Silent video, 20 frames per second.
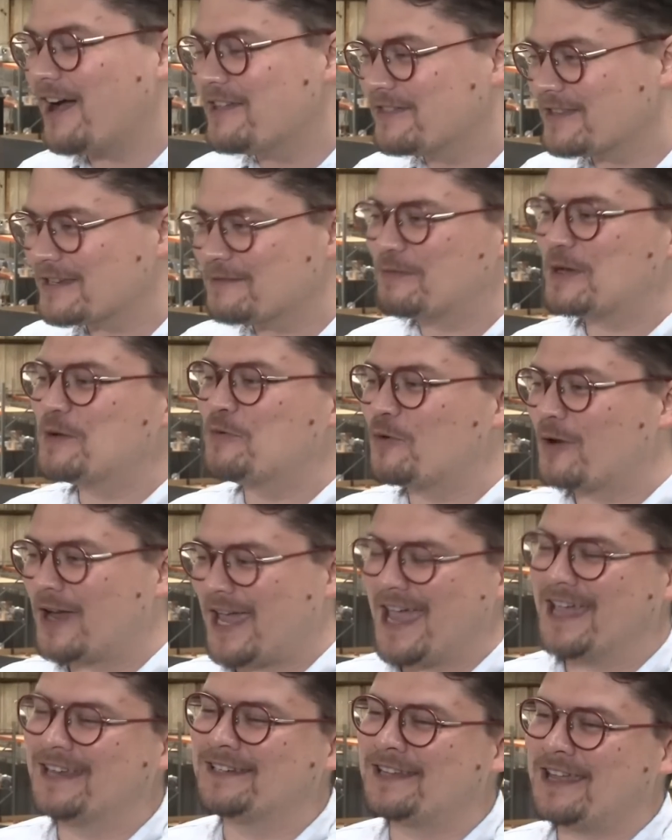think people
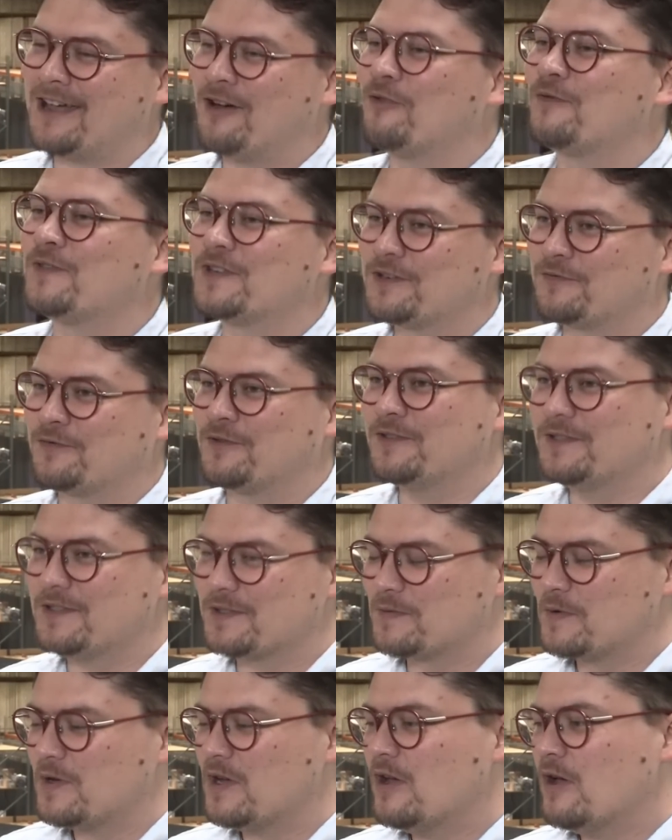can tell the
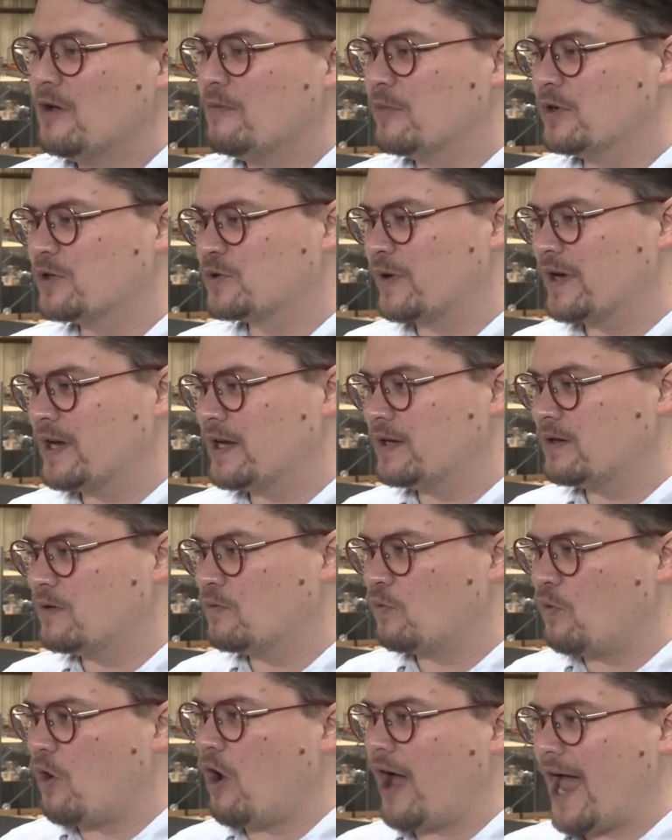difference
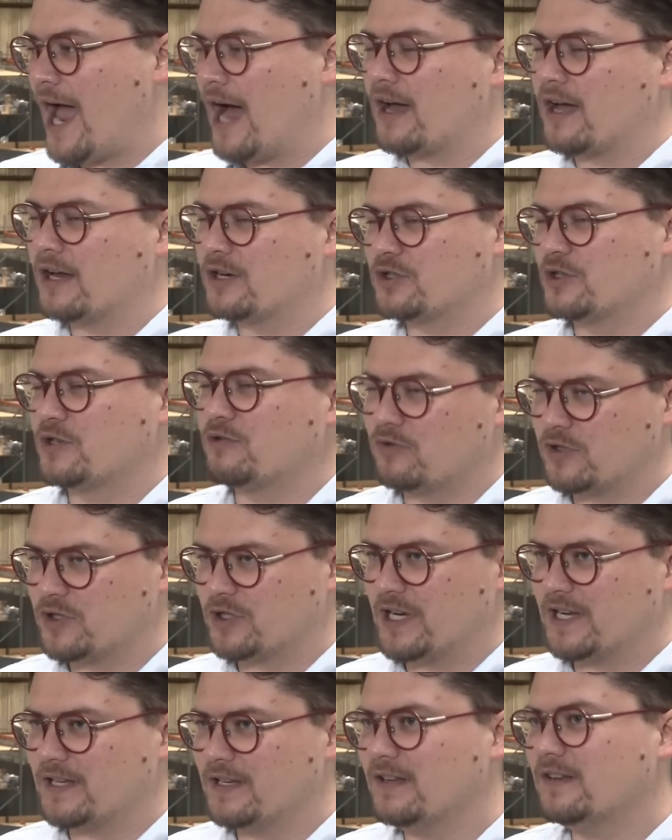between what our country
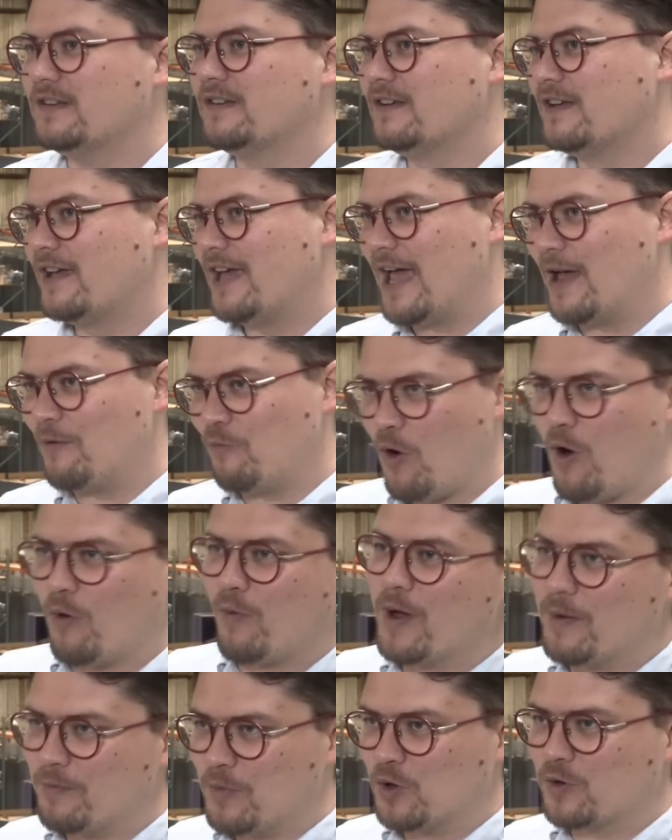rejected and what
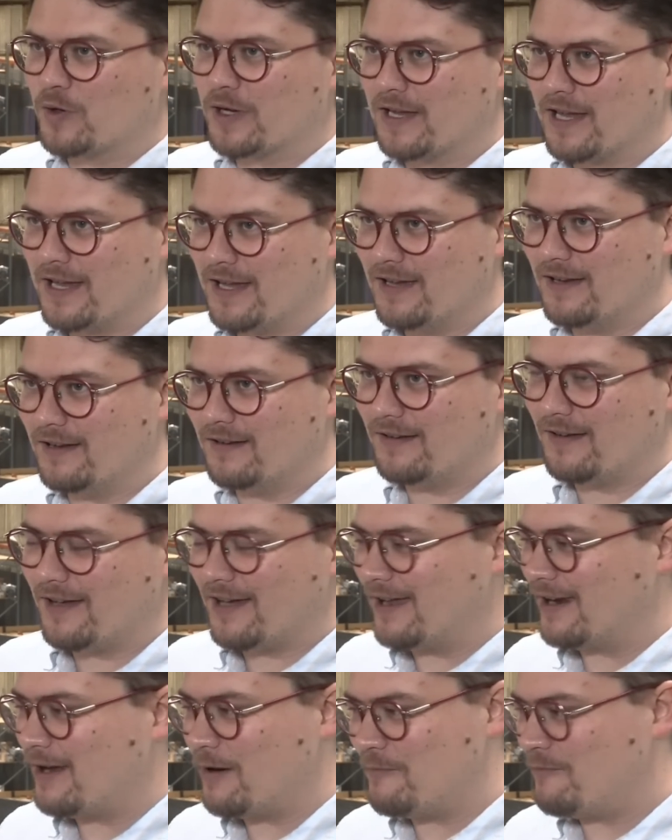we're building here,
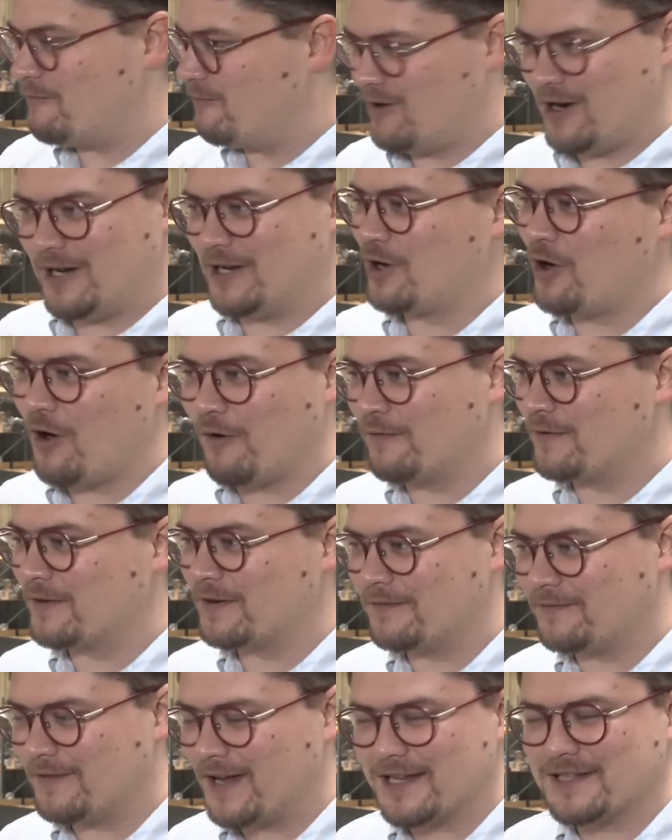and I'm really
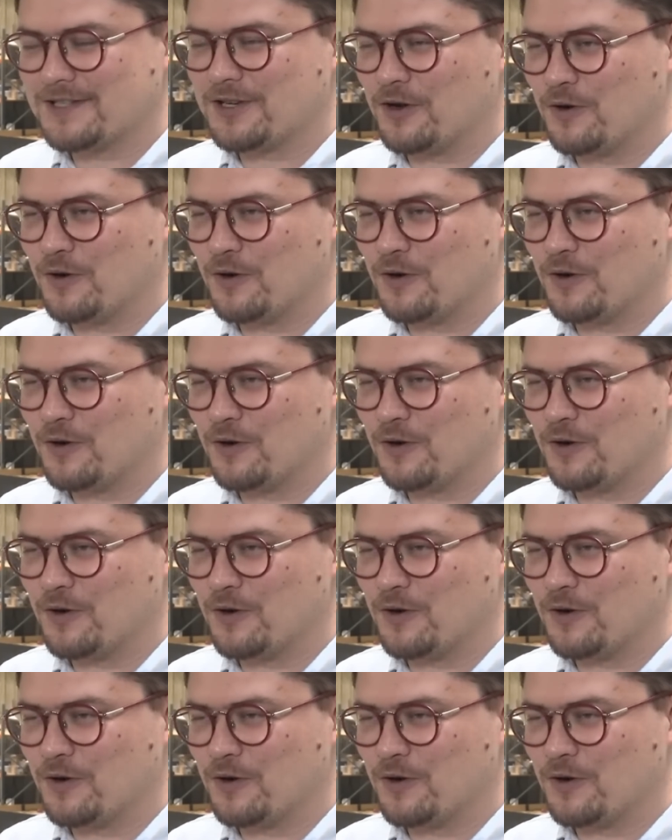confident that it's going